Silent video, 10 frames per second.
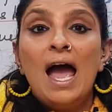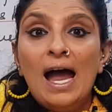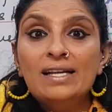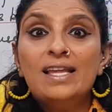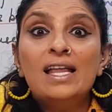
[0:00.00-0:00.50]

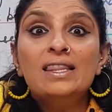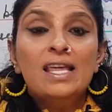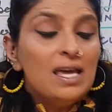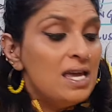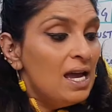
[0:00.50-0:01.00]
And then
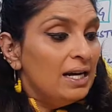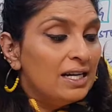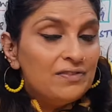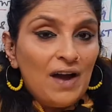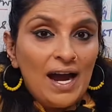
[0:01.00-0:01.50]
they
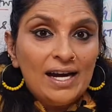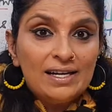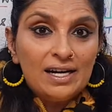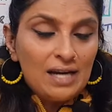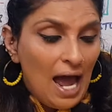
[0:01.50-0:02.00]

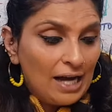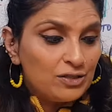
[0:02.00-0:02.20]
bracketed